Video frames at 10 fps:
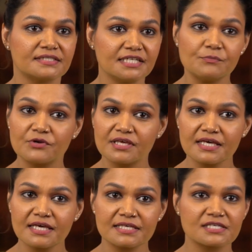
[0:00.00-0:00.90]
Deep
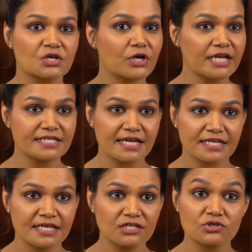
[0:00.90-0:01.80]
breathing is a great
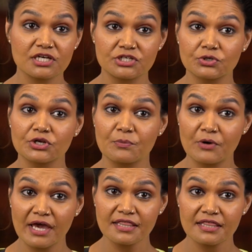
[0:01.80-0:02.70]
technique to control your
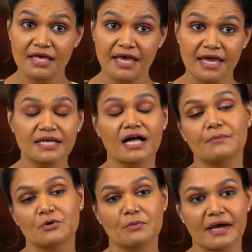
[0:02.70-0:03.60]
breath and
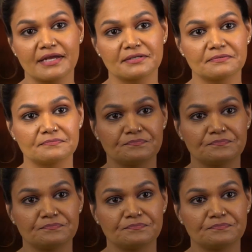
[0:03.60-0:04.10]
calm your mind.